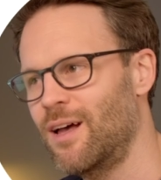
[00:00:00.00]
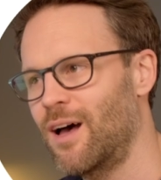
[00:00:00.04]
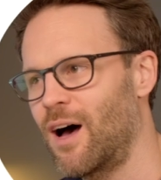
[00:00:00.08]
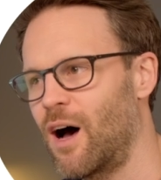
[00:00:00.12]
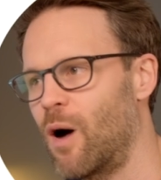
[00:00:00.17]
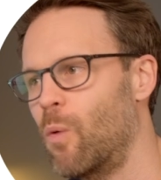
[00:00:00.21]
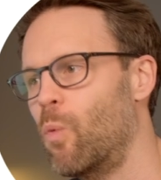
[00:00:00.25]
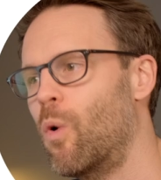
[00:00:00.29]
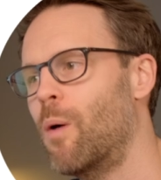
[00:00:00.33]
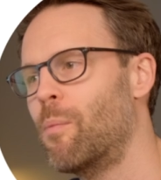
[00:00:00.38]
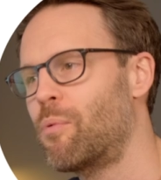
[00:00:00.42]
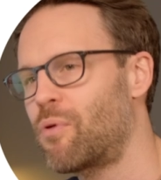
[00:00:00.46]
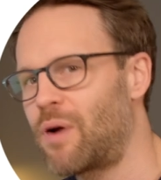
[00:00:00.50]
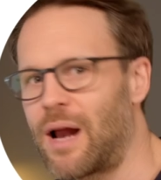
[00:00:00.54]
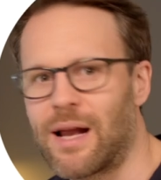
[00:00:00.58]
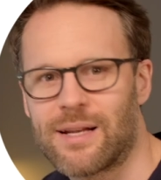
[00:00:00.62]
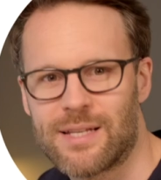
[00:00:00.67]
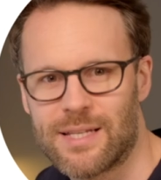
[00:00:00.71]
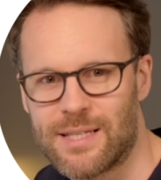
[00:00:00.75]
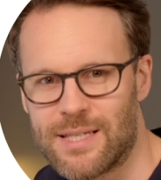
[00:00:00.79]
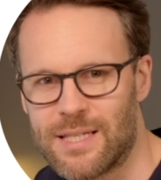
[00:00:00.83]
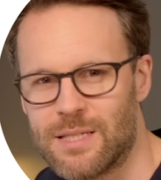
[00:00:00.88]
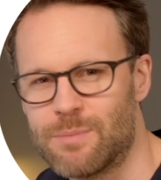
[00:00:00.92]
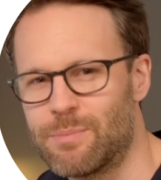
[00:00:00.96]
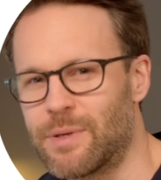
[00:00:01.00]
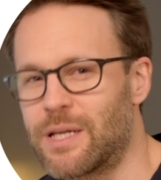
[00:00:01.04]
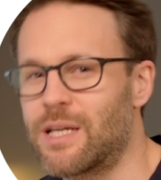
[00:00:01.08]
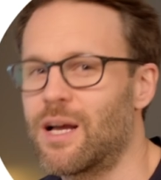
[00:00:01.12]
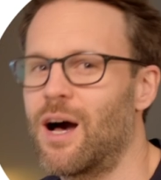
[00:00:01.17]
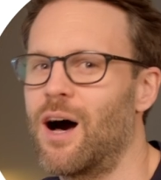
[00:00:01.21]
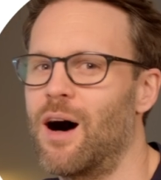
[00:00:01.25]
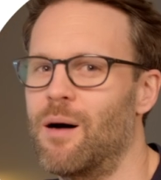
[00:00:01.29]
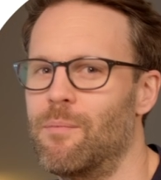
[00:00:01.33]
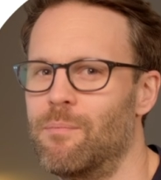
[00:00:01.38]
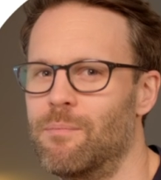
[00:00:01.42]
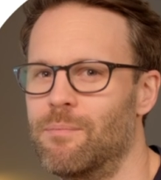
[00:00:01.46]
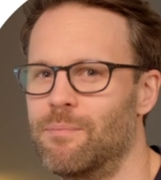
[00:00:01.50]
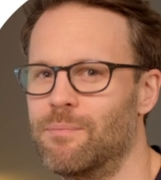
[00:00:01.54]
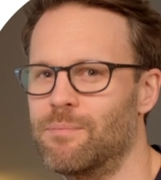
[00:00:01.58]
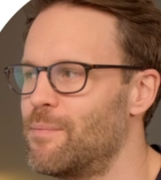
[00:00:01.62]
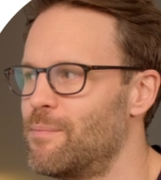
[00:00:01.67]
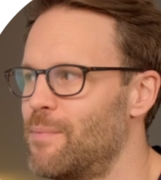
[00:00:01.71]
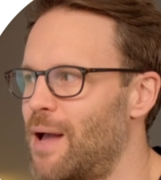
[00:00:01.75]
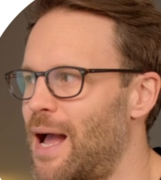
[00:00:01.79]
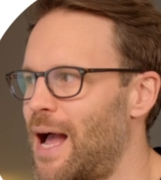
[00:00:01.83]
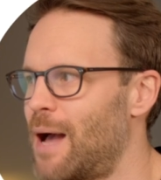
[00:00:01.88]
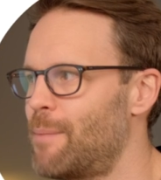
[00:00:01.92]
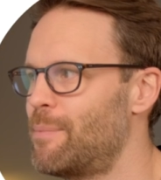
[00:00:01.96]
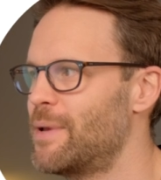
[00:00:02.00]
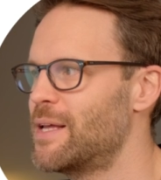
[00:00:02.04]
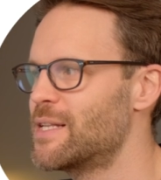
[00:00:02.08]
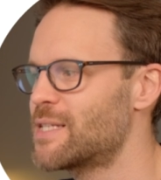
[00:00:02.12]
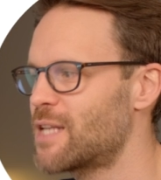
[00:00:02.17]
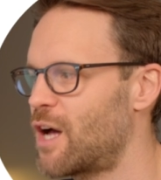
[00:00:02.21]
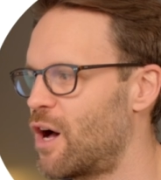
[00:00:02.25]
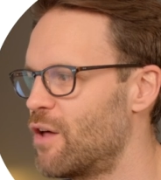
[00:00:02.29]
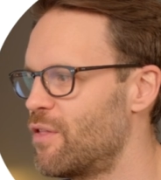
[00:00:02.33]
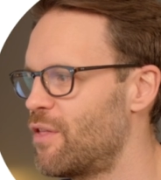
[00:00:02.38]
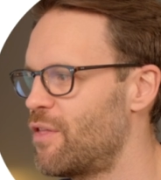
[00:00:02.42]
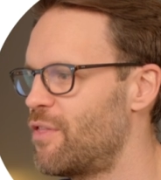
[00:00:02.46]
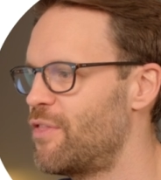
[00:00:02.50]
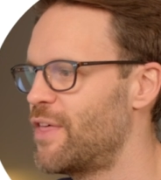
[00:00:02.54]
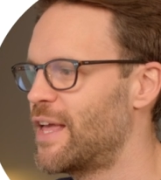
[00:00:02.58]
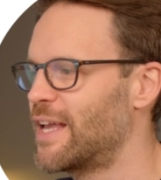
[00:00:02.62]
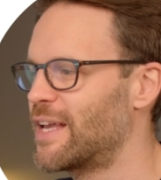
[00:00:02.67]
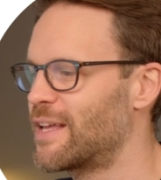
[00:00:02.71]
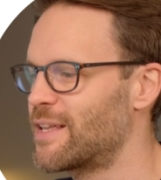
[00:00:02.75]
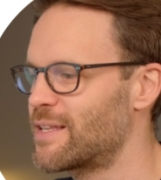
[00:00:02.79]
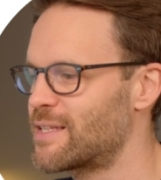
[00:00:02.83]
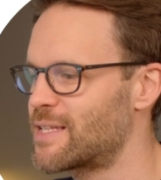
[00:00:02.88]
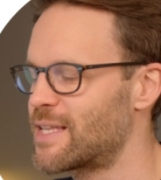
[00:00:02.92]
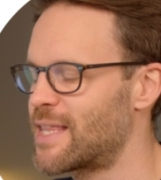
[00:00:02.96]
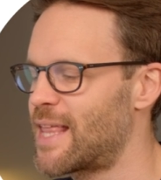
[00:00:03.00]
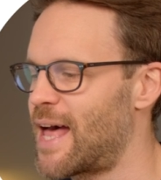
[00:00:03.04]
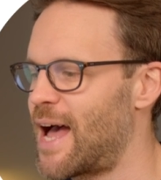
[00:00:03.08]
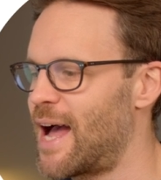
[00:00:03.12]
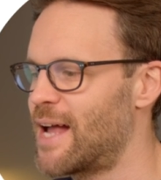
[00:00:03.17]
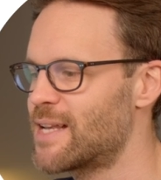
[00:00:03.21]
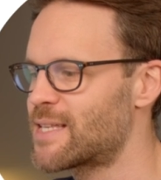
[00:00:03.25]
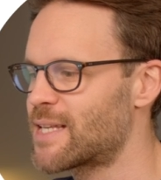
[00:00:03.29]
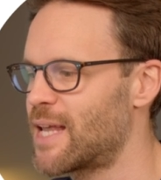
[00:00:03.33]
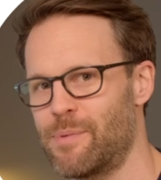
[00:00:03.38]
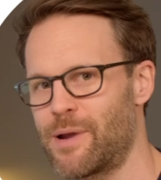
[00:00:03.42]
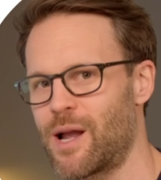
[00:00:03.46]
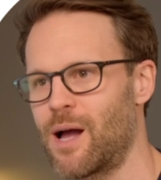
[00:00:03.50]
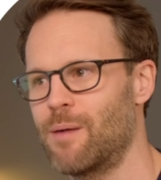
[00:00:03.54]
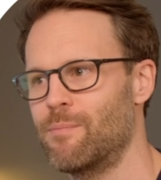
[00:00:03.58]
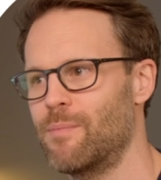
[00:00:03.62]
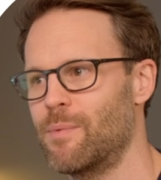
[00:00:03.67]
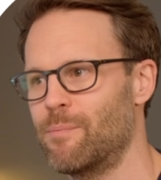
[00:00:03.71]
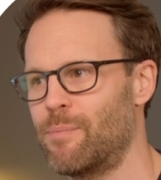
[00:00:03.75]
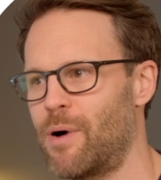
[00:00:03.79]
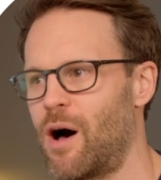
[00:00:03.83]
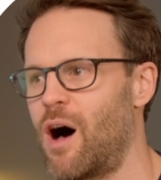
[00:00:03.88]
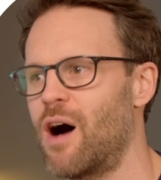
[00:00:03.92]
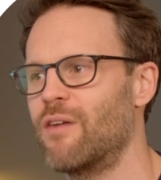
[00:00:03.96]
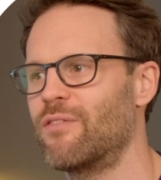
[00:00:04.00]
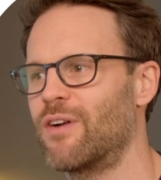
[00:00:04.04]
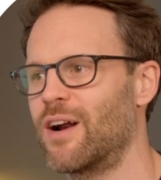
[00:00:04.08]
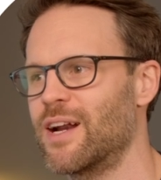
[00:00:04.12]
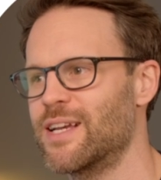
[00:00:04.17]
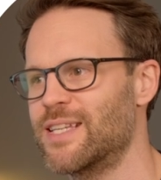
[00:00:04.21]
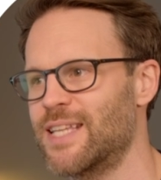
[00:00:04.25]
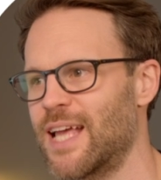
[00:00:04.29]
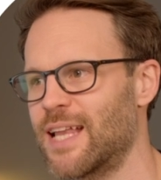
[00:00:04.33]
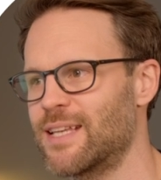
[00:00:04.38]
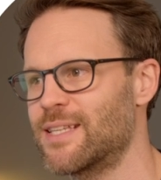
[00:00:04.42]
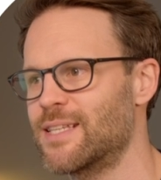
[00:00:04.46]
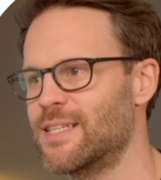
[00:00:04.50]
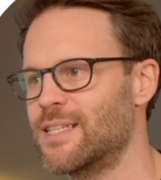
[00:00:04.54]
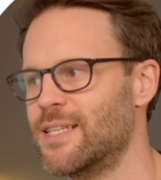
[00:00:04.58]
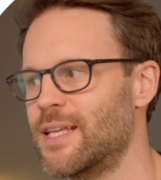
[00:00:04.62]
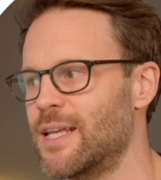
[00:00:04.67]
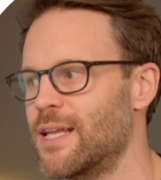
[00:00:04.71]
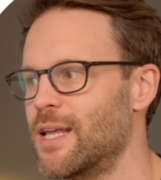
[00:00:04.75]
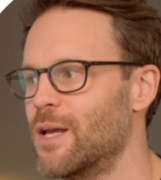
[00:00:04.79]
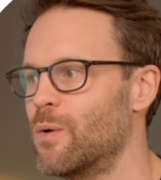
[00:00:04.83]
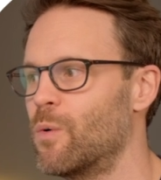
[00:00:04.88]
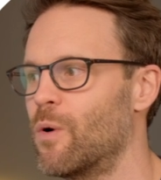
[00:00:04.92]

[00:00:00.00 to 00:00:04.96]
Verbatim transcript: are what practices become. Habits are the things that become part of our identity,